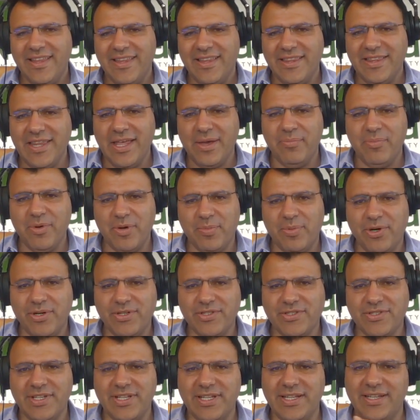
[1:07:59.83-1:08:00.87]
number
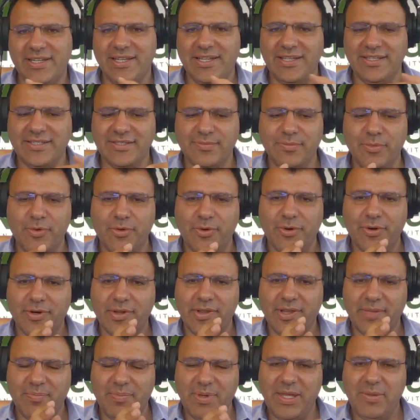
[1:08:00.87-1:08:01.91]
person, and he's more
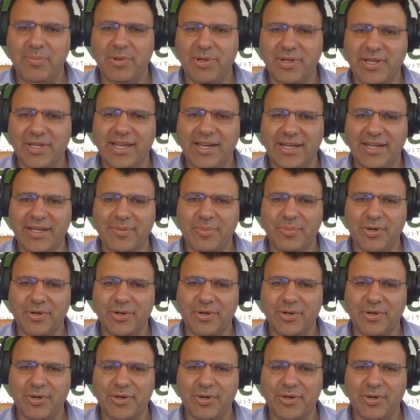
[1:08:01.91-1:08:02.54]
the people caring